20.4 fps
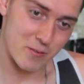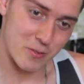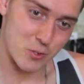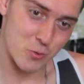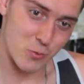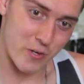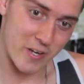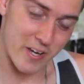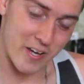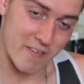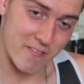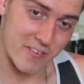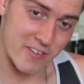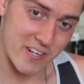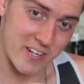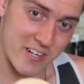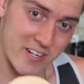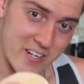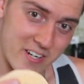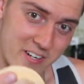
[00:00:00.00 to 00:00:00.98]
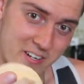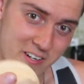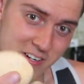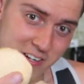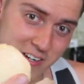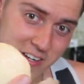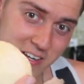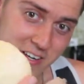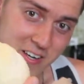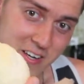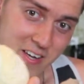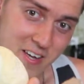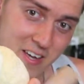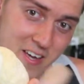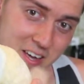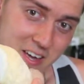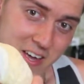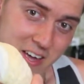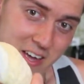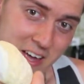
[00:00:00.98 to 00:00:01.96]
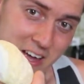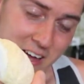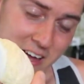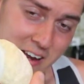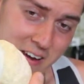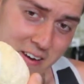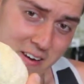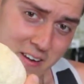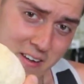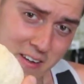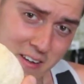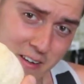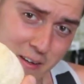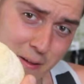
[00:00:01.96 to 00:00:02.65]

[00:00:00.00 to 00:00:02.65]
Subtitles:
which we have right here. And